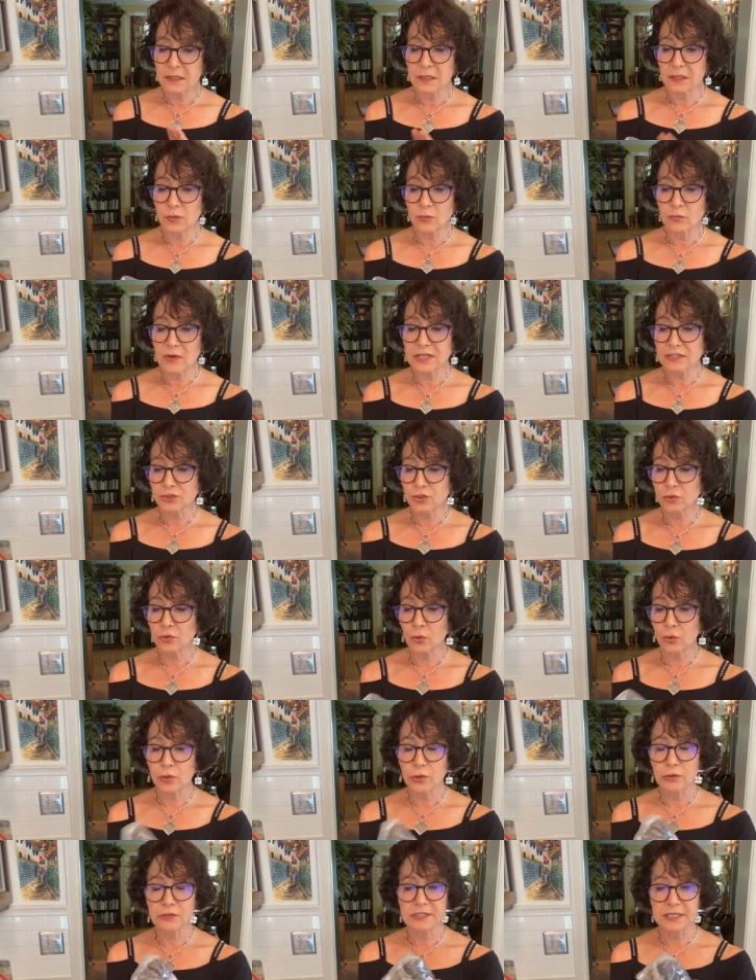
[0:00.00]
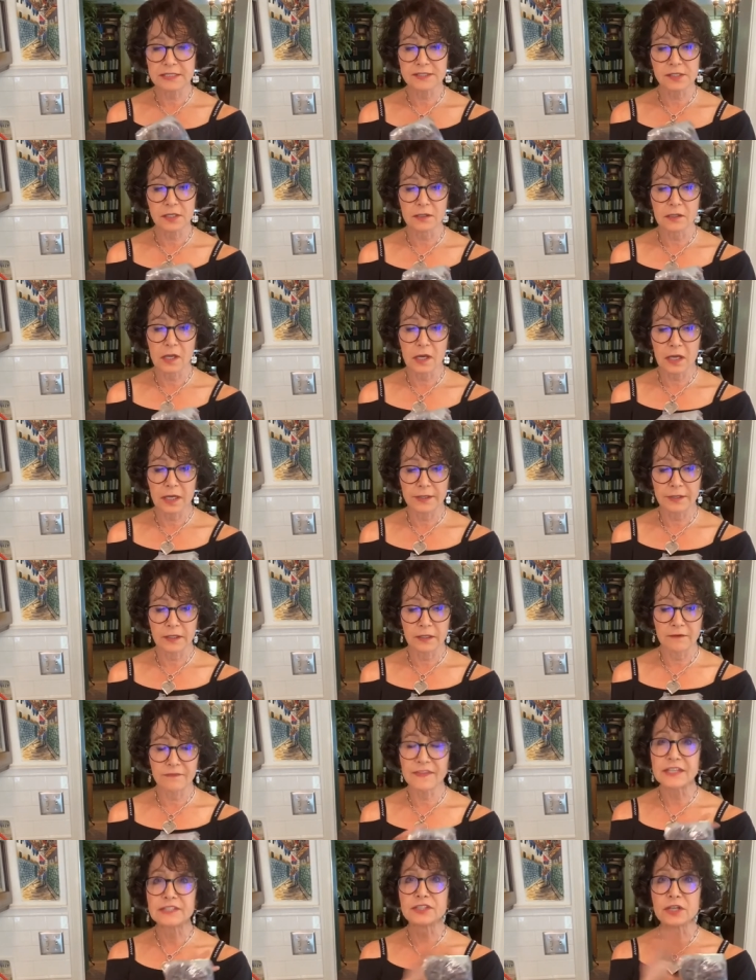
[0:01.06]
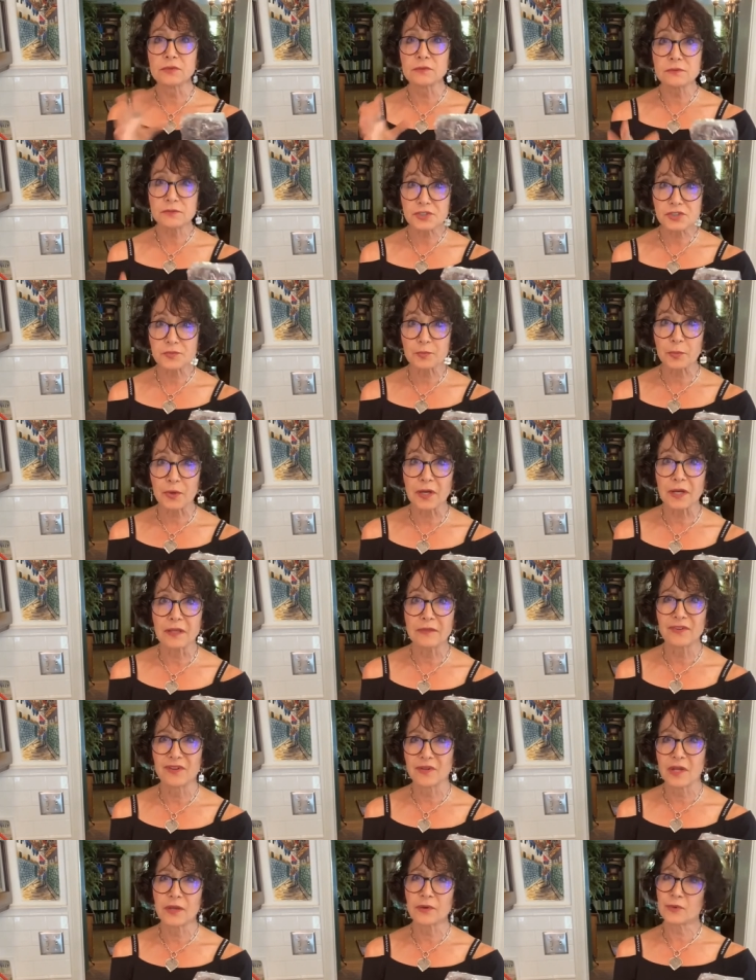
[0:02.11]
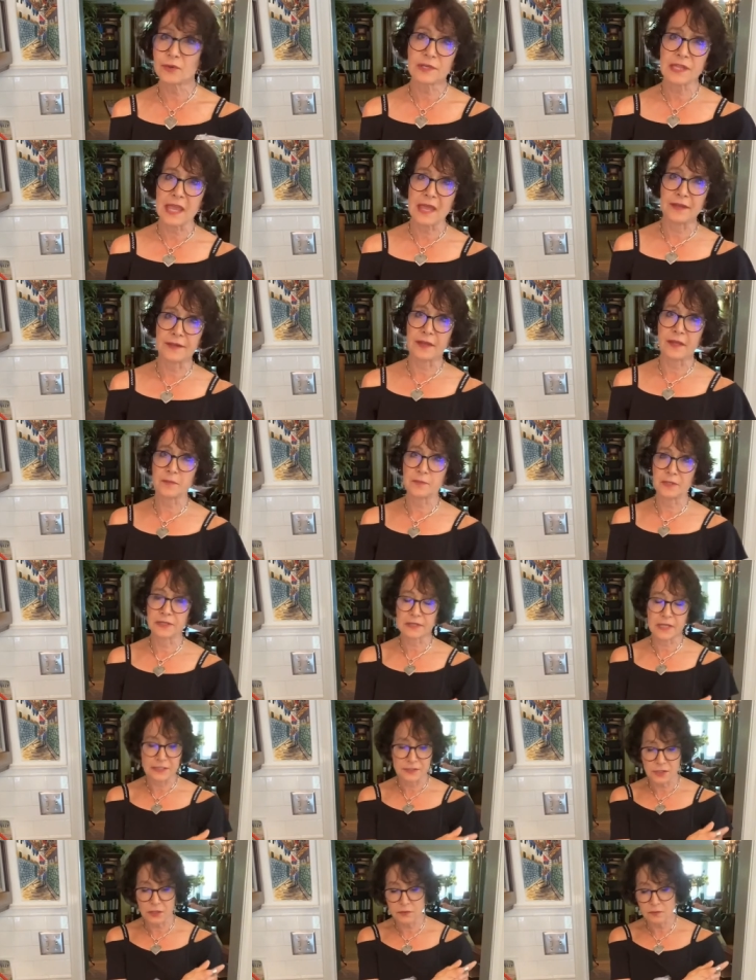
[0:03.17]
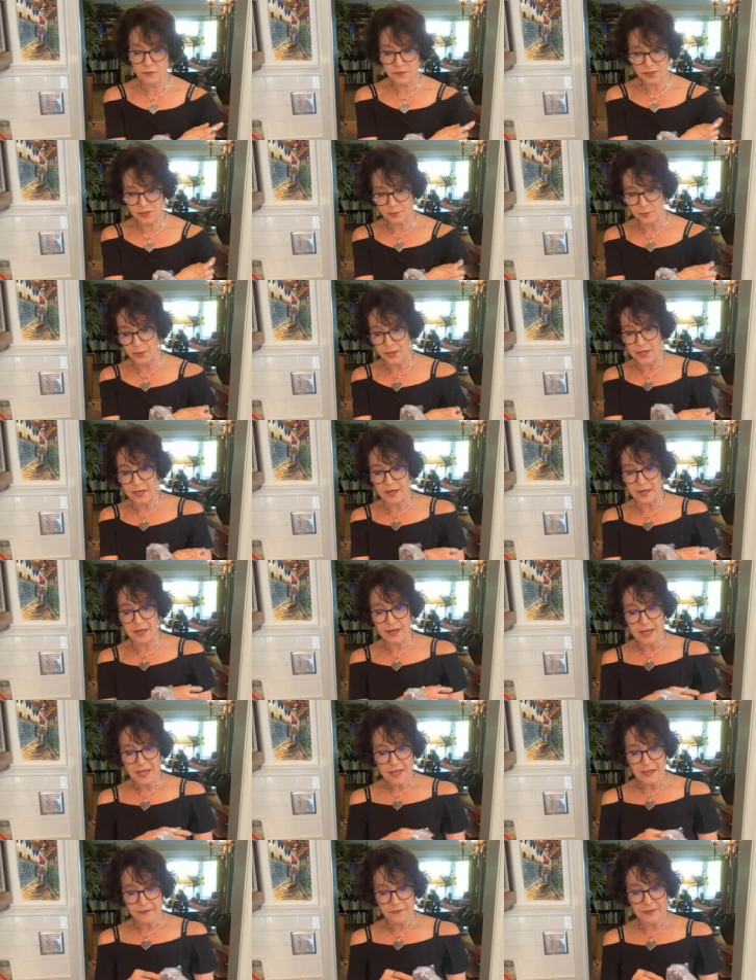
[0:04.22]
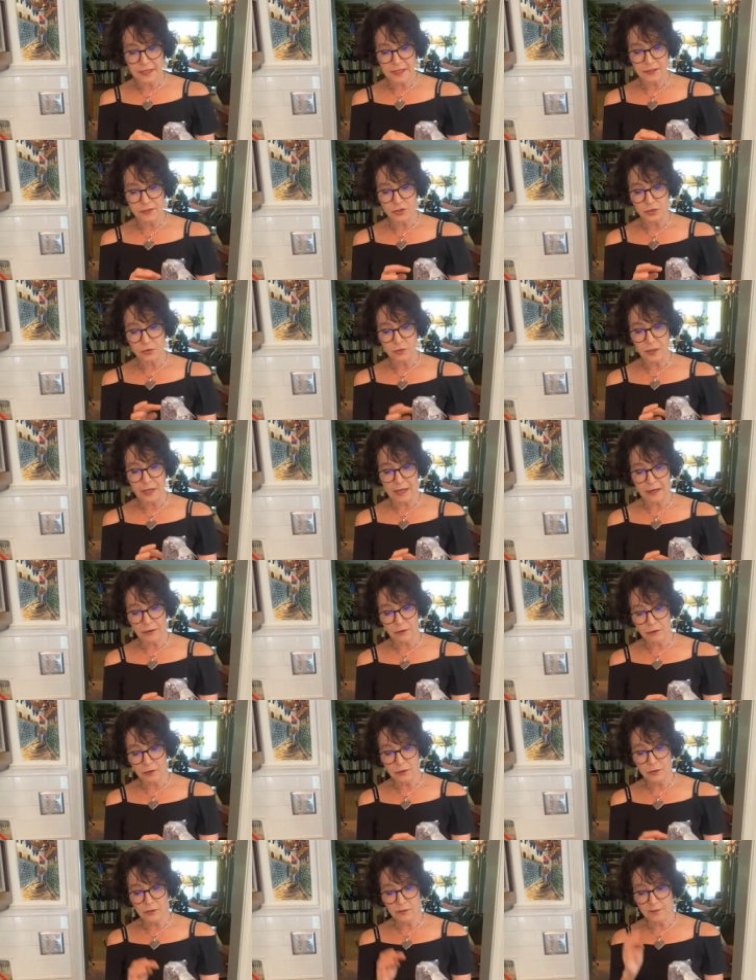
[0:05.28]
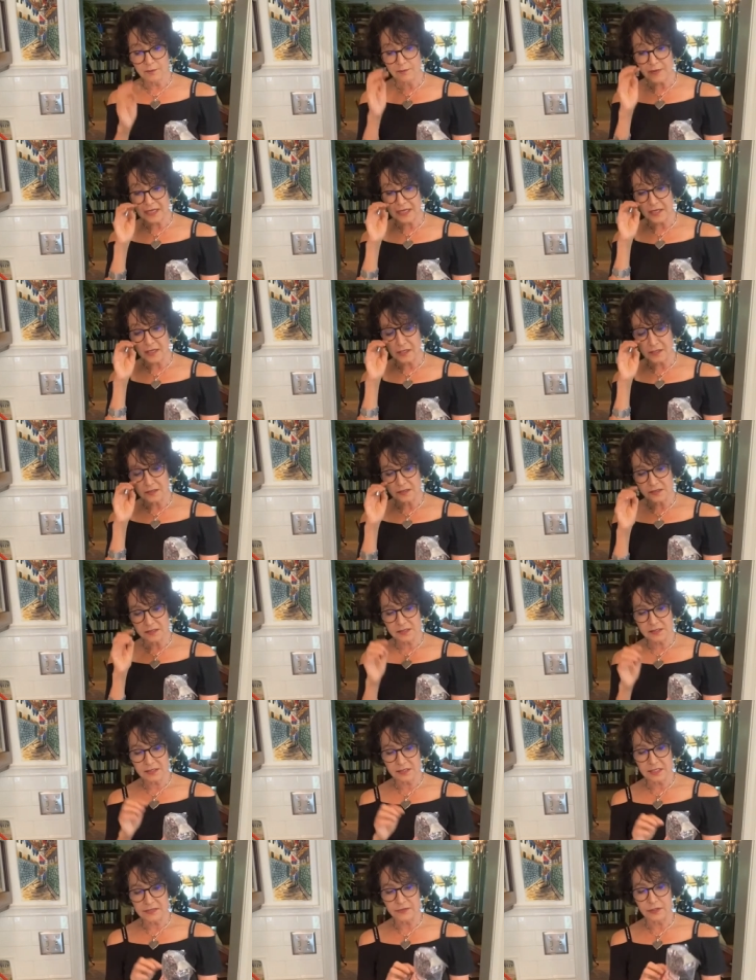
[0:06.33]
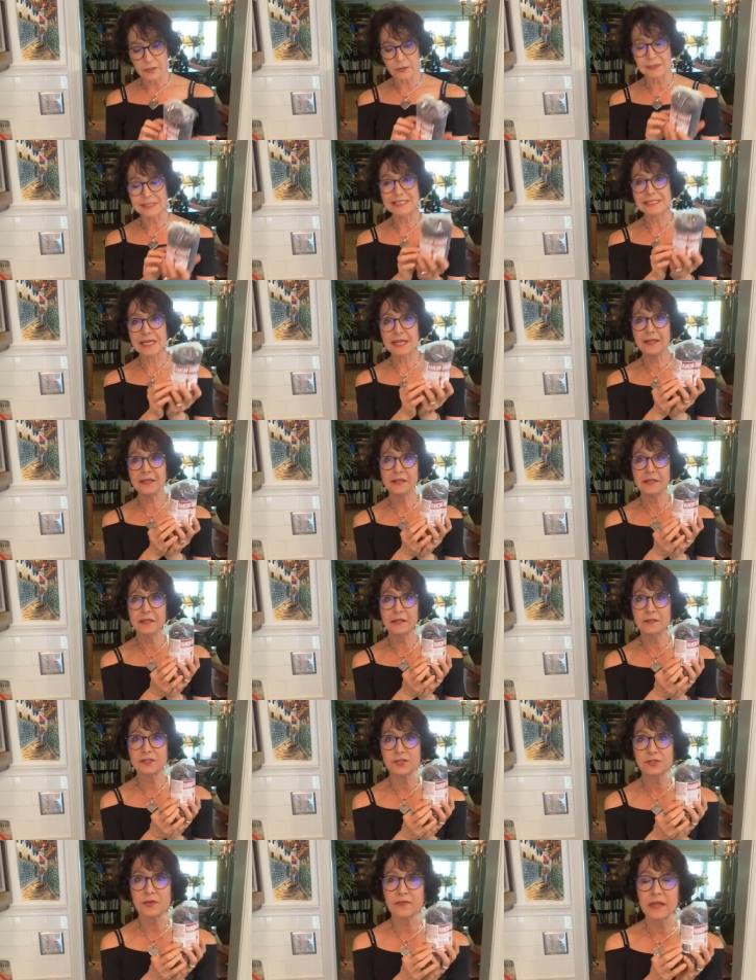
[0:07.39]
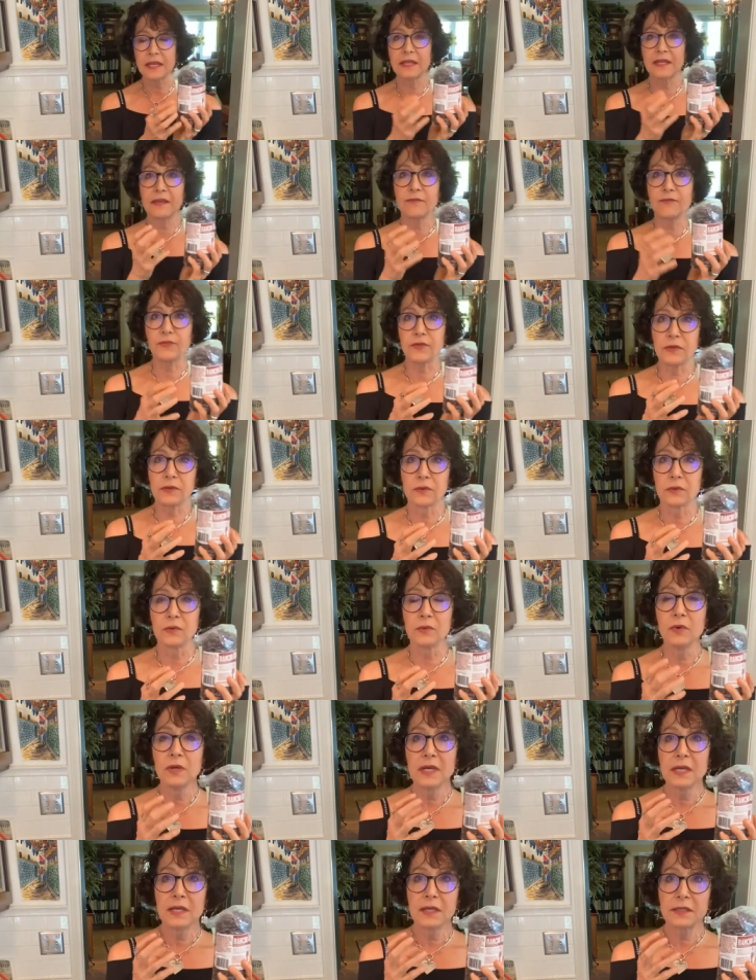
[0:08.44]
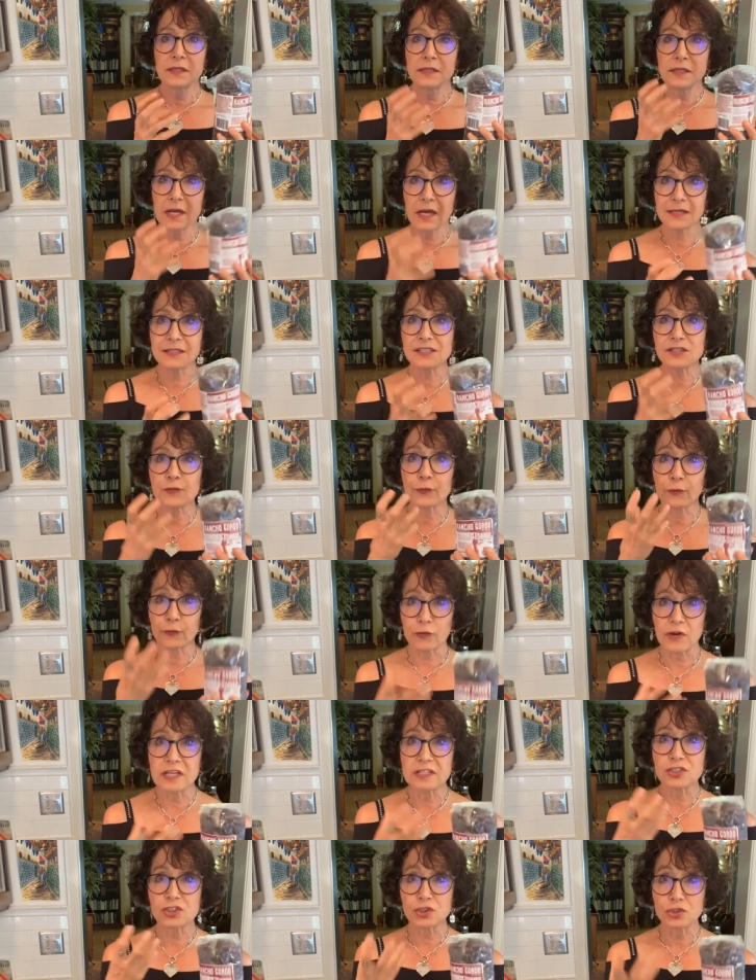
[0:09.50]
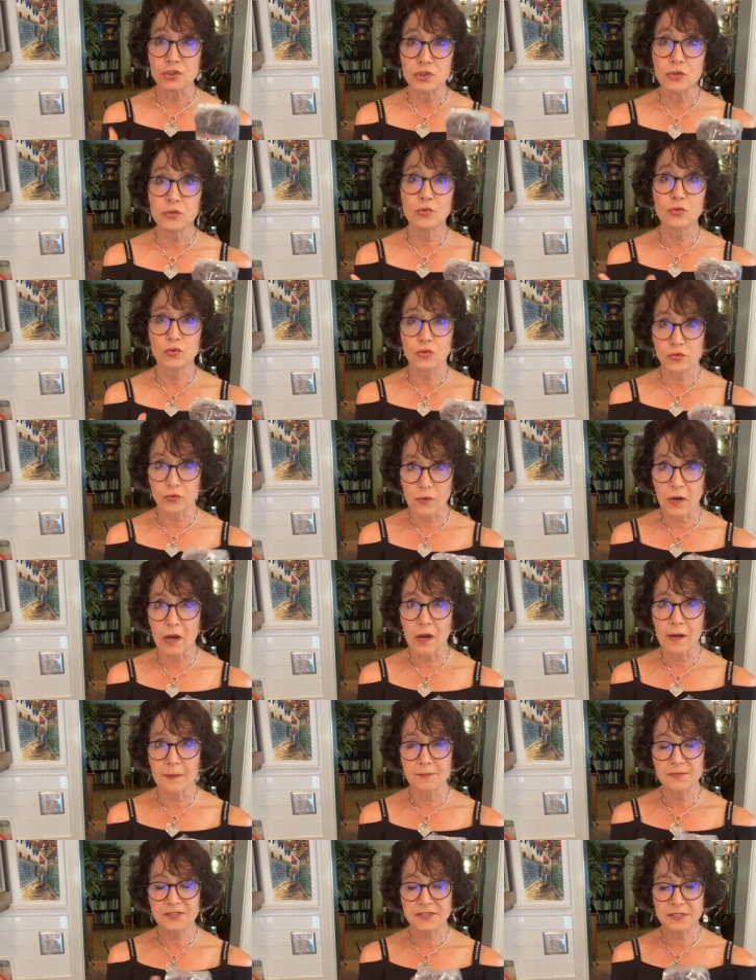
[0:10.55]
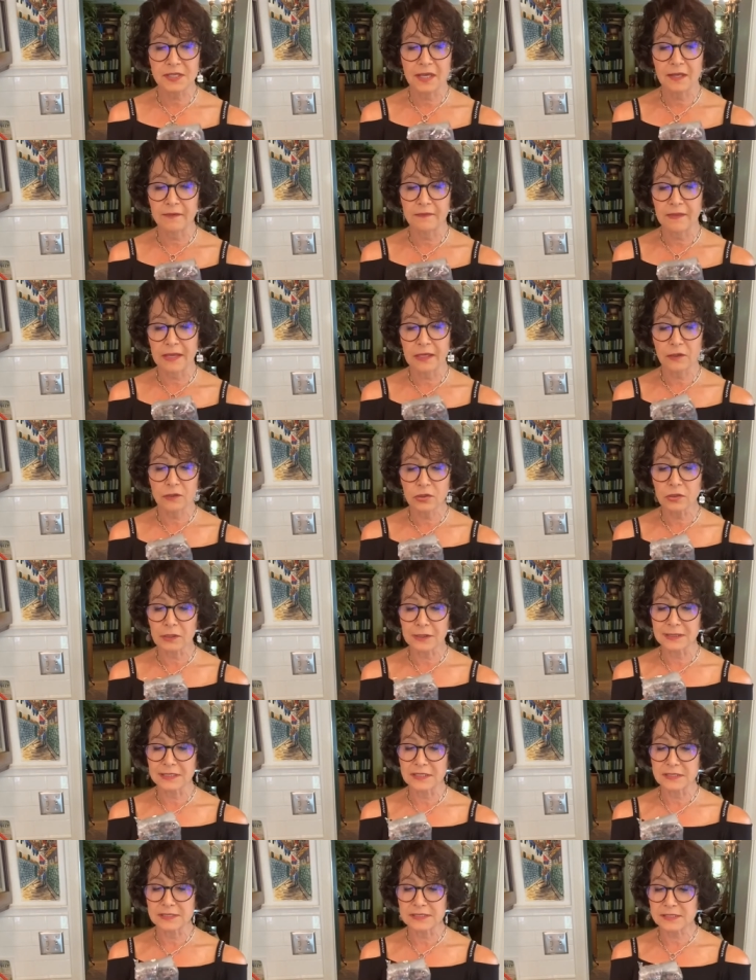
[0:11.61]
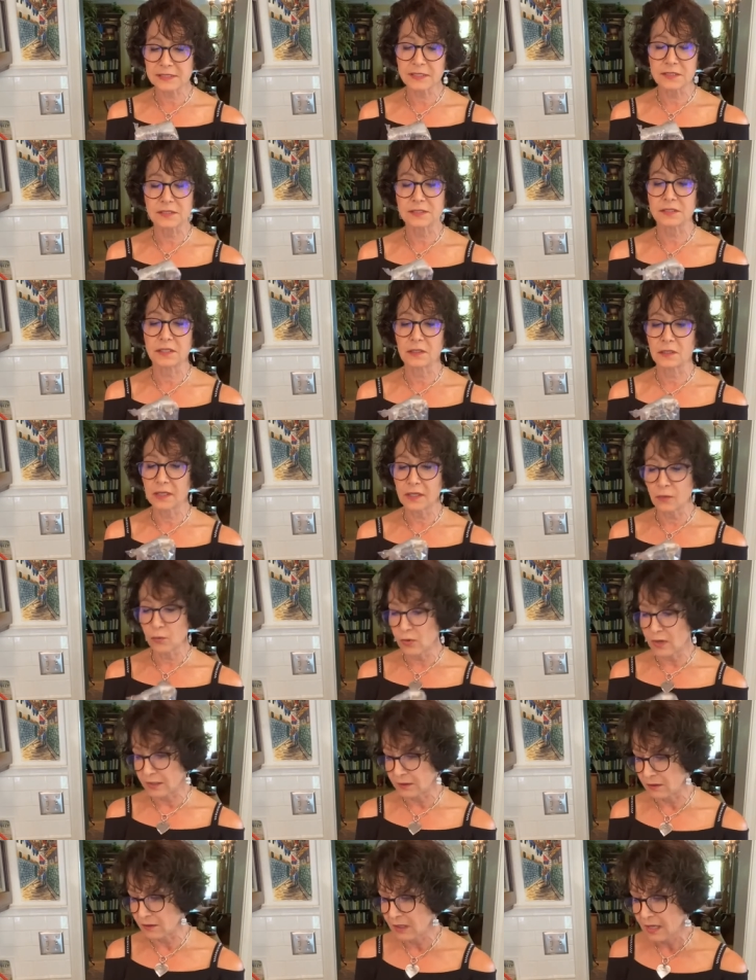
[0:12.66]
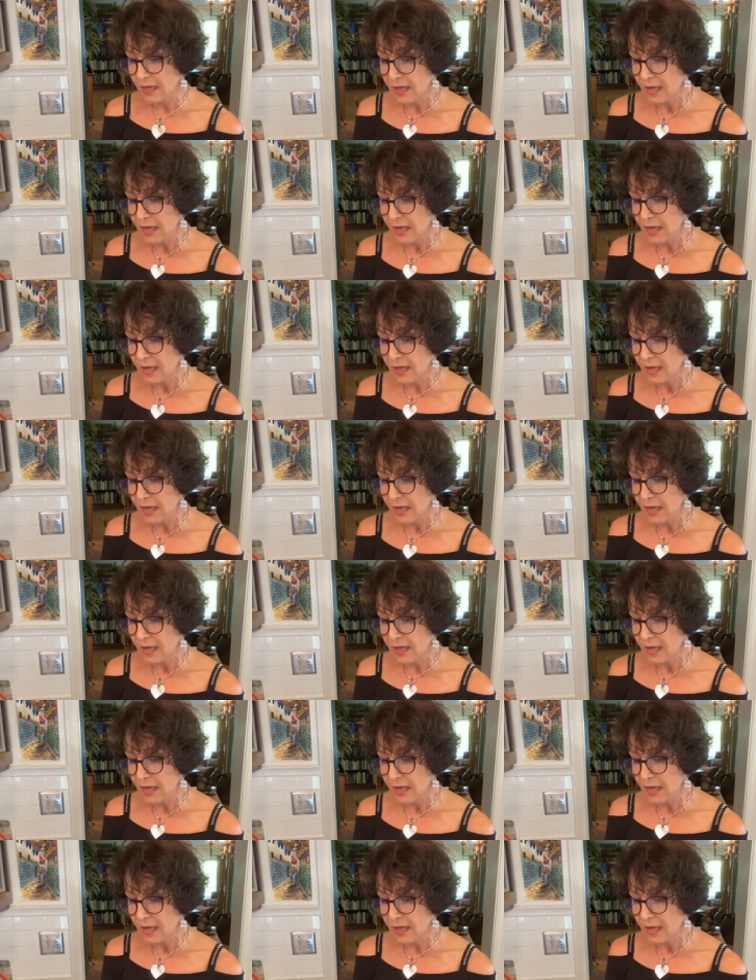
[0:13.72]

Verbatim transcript: Rancho Gordo does a lot of, they don't spray, they're not organic, but they don't spray. They do heirloom beans. They're dated, so they give you nice, fresh, new crops, and they cook consistently well.